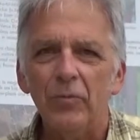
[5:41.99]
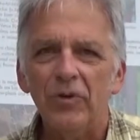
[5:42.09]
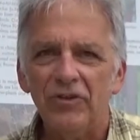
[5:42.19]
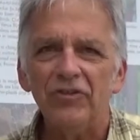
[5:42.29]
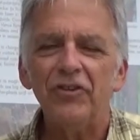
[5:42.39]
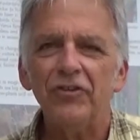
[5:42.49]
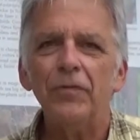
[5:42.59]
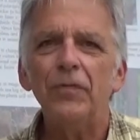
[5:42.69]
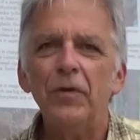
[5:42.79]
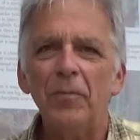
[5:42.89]
which is just a
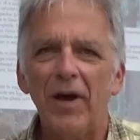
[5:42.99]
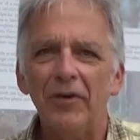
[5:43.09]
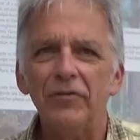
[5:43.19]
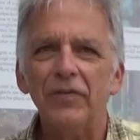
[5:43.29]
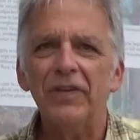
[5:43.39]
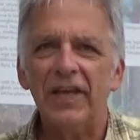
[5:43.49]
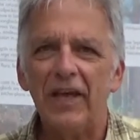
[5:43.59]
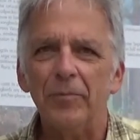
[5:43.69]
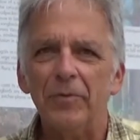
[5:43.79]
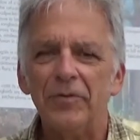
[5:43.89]
few miles from the
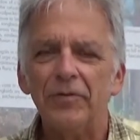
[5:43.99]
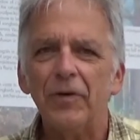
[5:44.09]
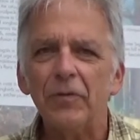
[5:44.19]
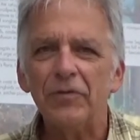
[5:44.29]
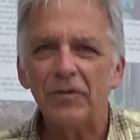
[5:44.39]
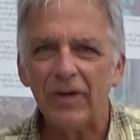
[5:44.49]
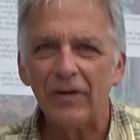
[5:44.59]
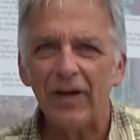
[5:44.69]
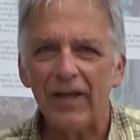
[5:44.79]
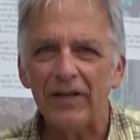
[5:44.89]
campus of Coastal
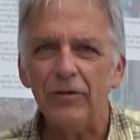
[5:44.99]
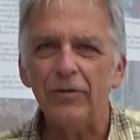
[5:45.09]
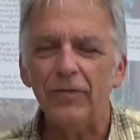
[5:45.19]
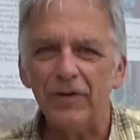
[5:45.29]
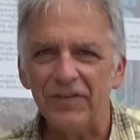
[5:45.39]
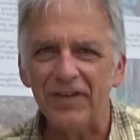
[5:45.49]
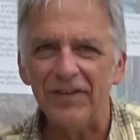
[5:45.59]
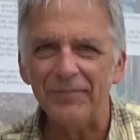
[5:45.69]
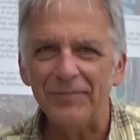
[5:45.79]
Carolina University.